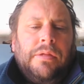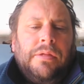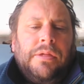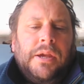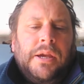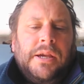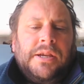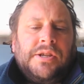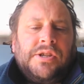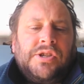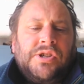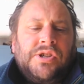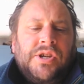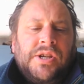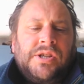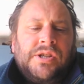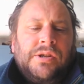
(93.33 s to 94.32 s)
the
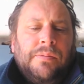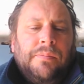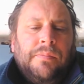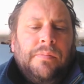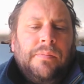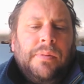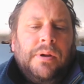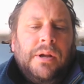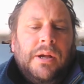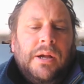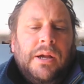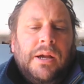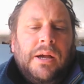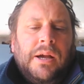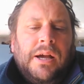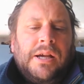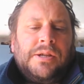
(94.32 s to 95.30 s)
system
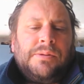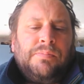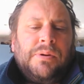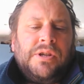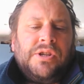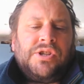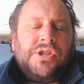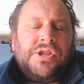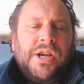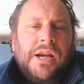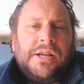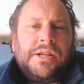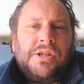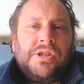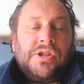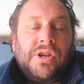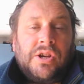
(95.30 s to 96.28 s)
has been
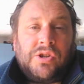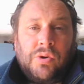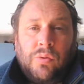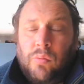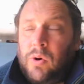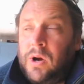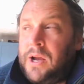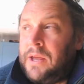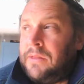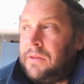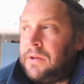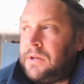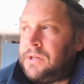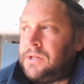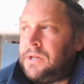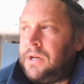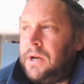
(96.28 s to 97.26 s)
set in such a way
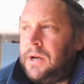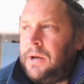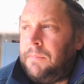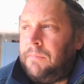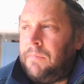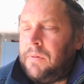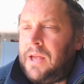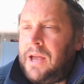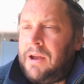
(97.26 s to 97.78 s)
that